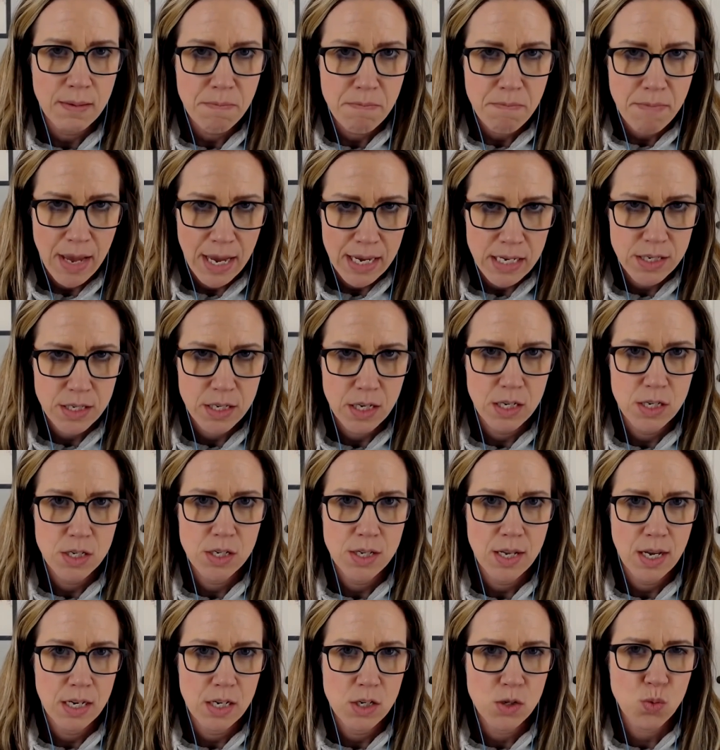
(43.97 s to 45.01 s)
message
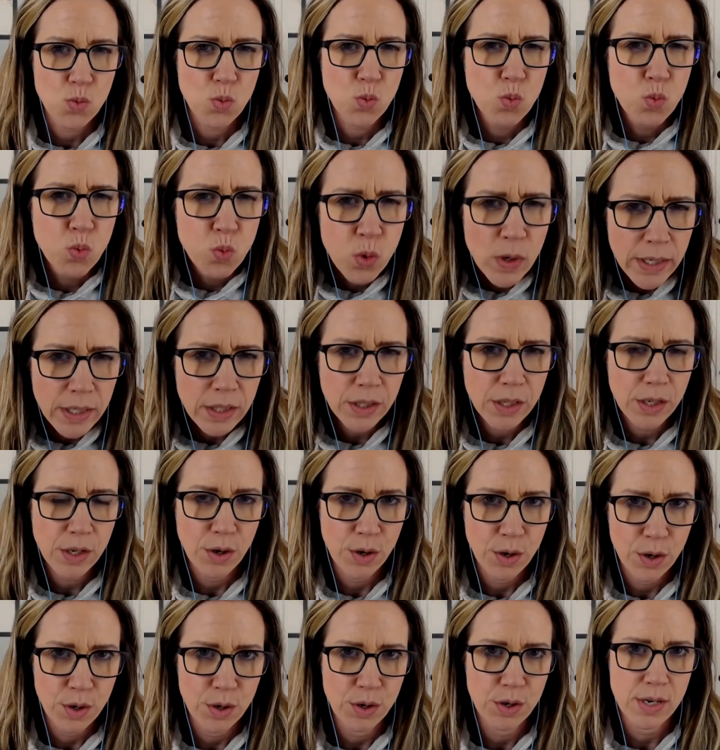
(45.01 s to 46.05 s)
that is really
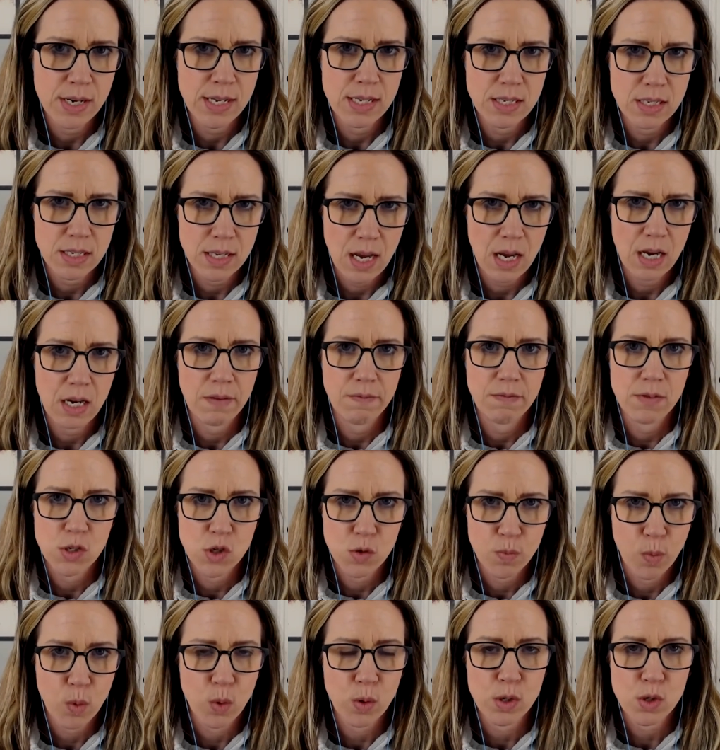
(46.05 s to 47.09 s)
heard inside of the
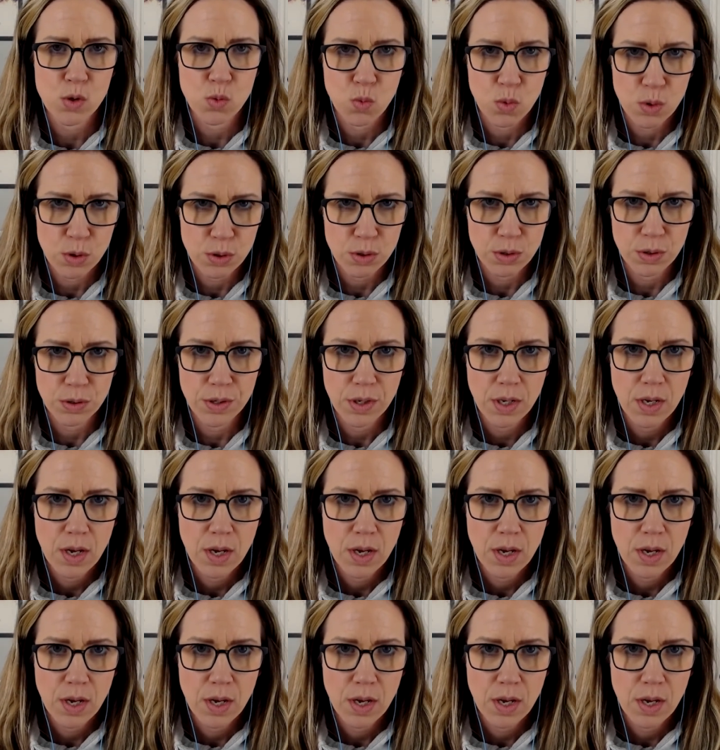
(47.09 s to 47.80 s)
sports world.